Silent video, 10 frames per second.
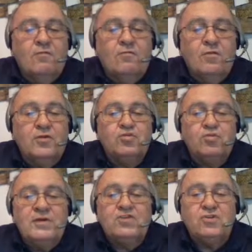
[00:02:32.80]
For this
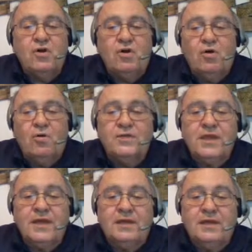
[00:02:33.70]
reason, all
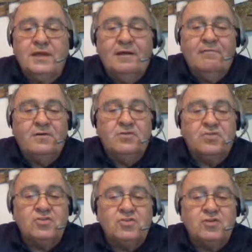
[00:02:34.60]
data and
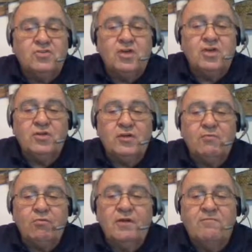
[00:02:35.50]
evidence is continually
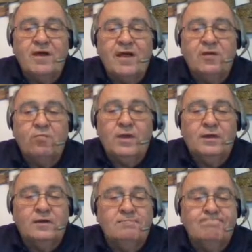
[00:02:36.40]

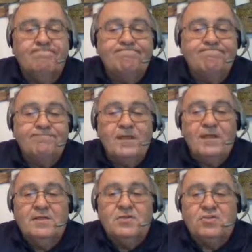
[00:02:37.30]
reevaluated.
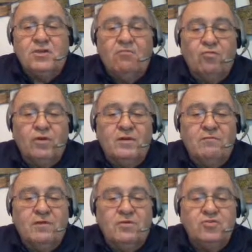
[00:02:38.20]
Several
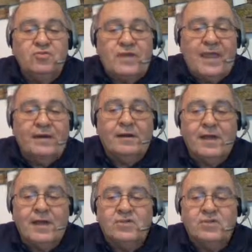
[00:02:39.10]
individuals
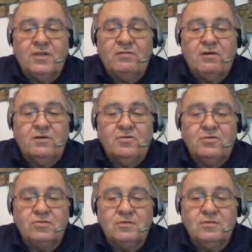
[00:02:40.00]
analyze the
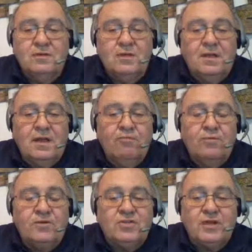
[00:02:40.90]
evidence and
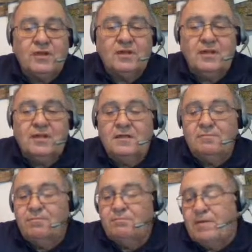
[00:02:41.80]
present
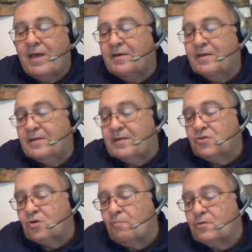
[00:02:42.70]
independent
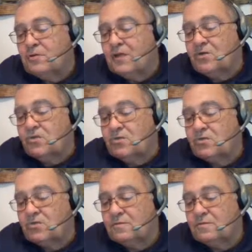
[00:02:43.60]
interpretations.